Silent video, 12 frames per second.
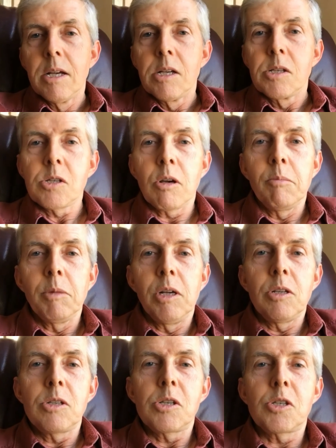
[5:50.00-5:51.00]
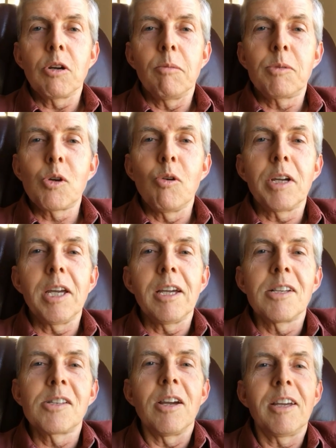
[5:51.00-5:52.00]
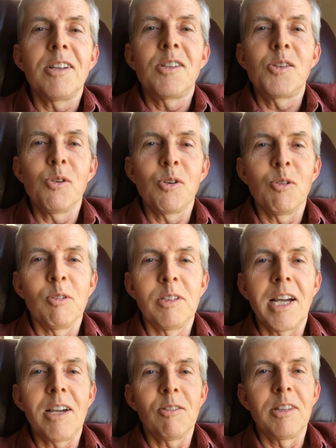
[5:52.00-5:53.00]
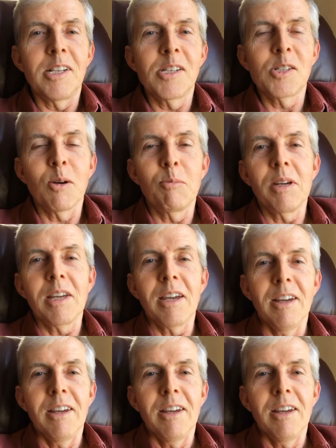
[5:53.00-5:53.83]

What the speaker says: So I'm going to stop talking, because I could talk all day on this topic.